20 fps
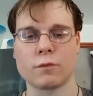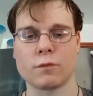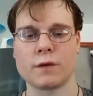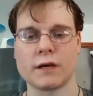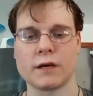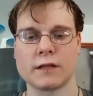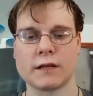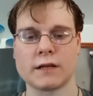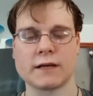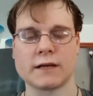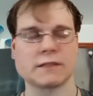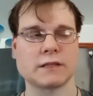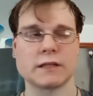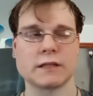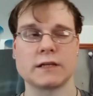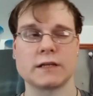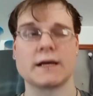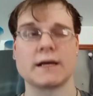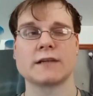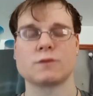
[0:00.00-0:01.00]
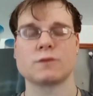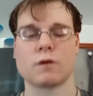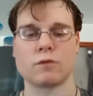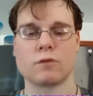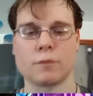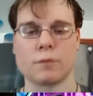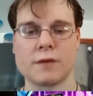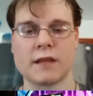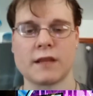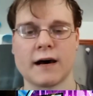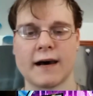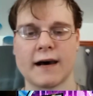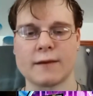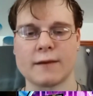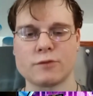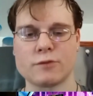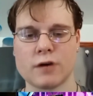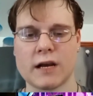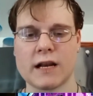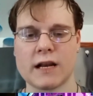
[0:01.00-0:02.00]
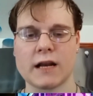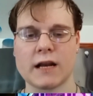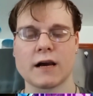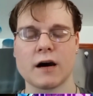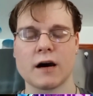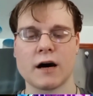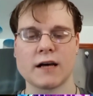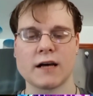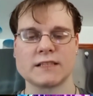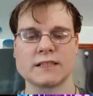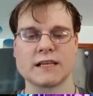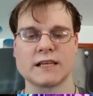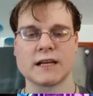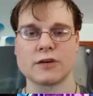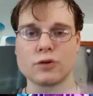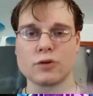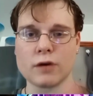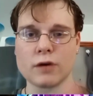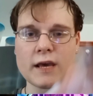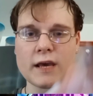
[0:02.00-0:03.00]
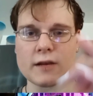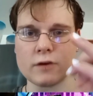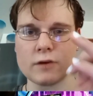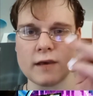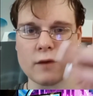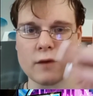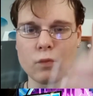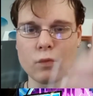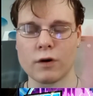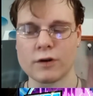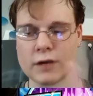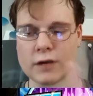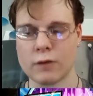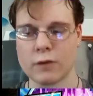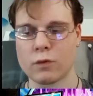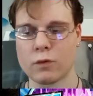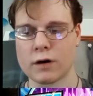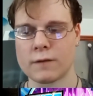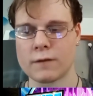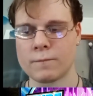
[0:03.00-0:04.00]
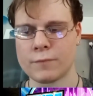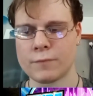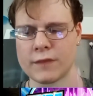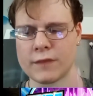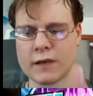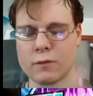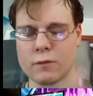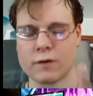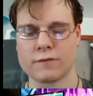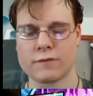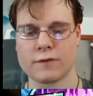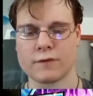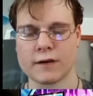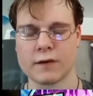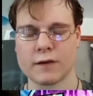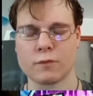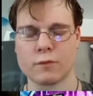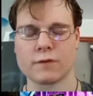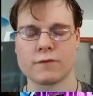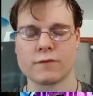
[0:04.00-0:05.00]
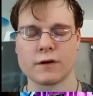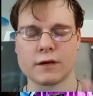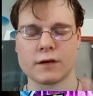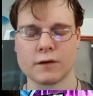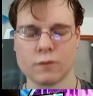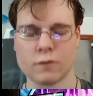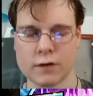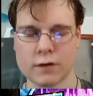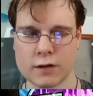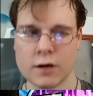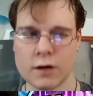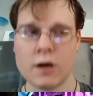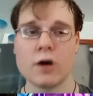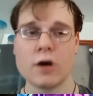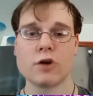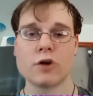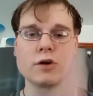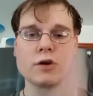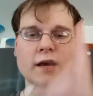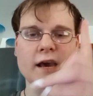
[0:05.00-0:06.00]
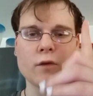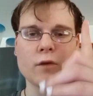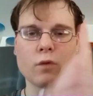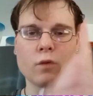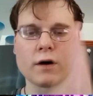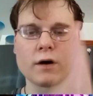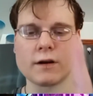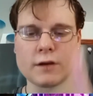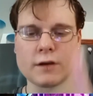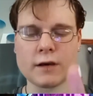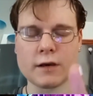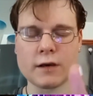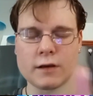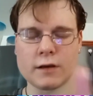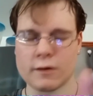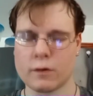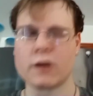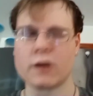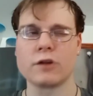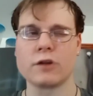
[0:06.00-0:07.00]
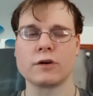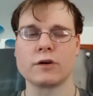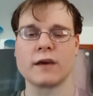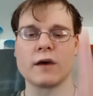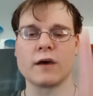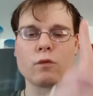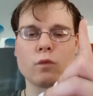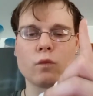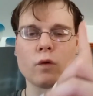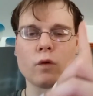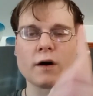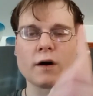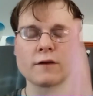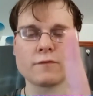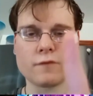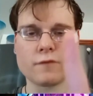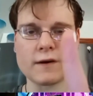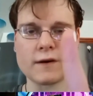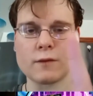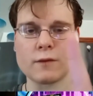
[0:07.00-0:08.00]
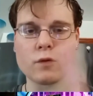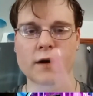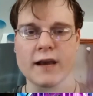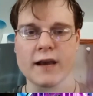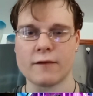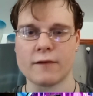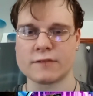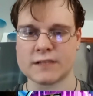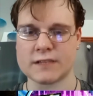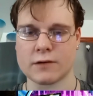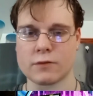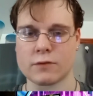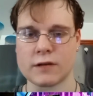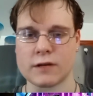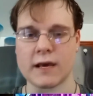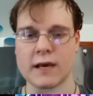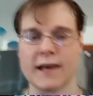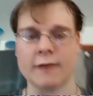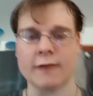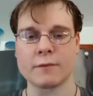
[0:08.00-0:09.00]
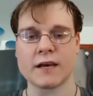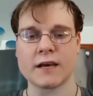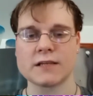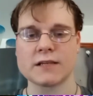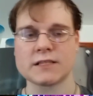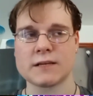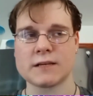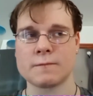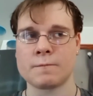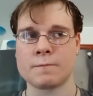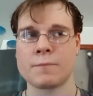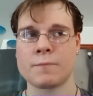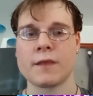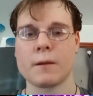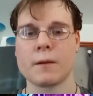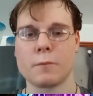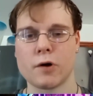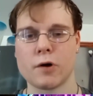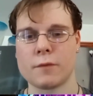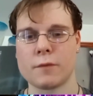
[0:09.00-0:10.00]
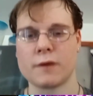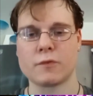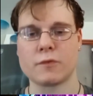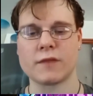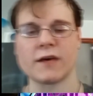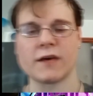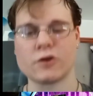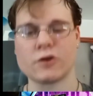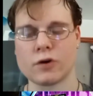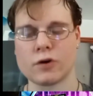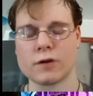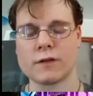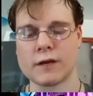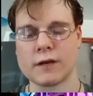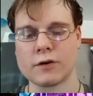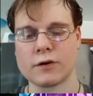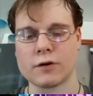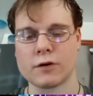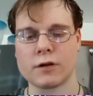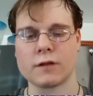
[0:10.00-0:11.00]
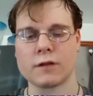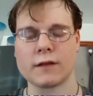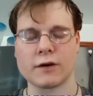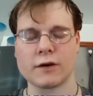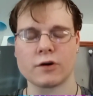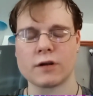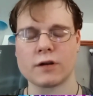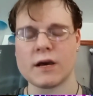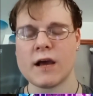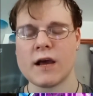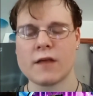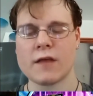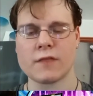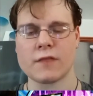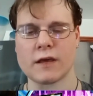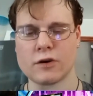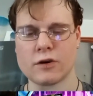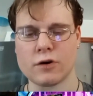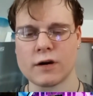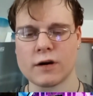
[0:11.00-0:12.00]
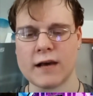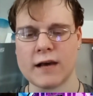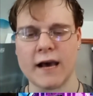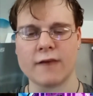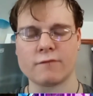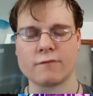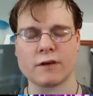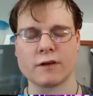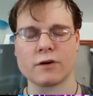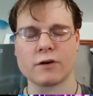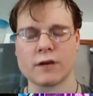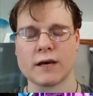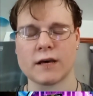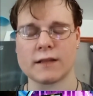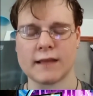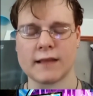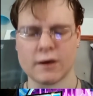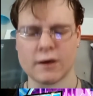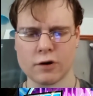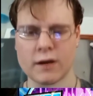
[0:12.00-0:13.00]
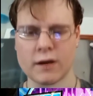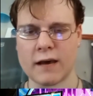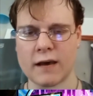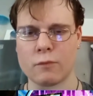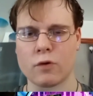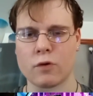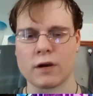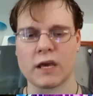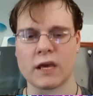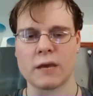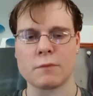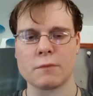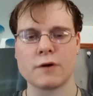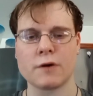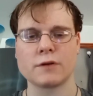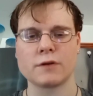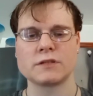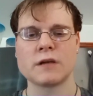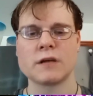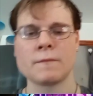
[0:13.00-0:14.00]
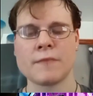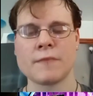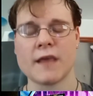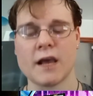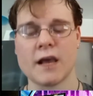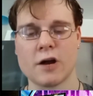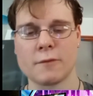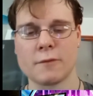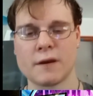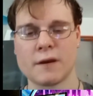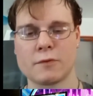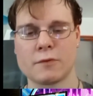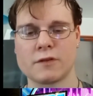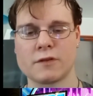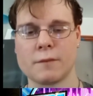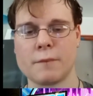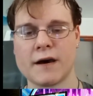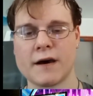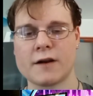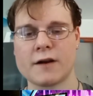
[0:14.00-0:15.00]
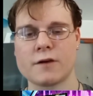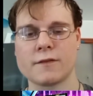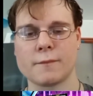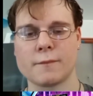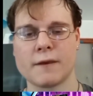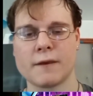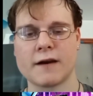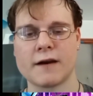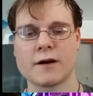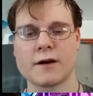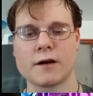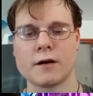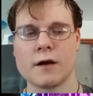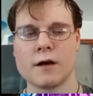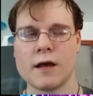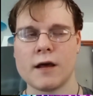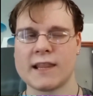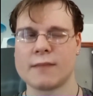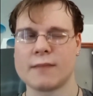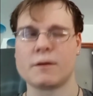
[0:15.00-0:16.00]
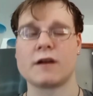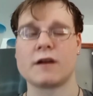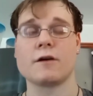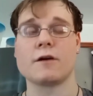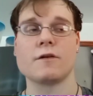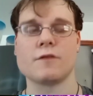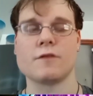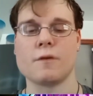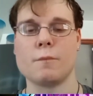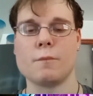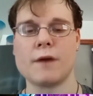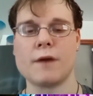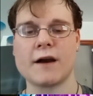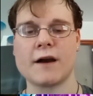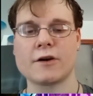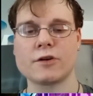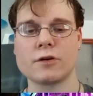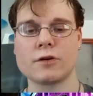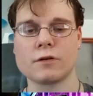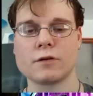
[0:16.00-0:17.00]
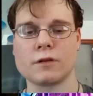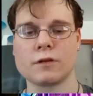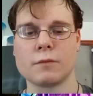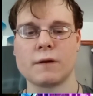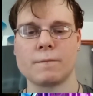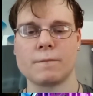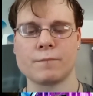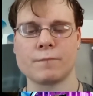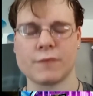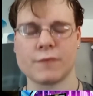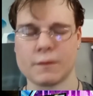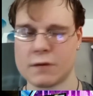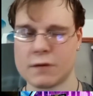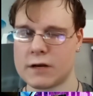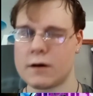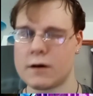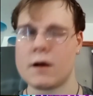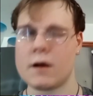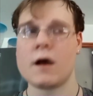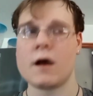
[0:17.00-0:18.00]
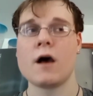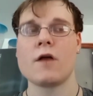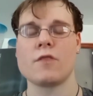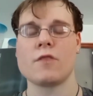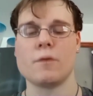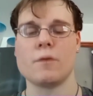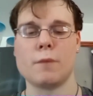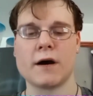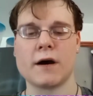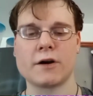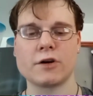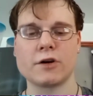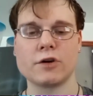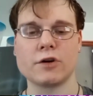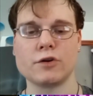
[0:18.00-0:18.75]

be the next. The next one will be the hype train, and it costs. And you get you get one, you get one, you get one free, you get one free, you get one, you get one, you get one, you get one free one every single day. I'm guessing. But remember, they could, they could, they could, they could have, they could, have, they could have more game modes. And remember, the better, the better, the better, the better you, the, the better you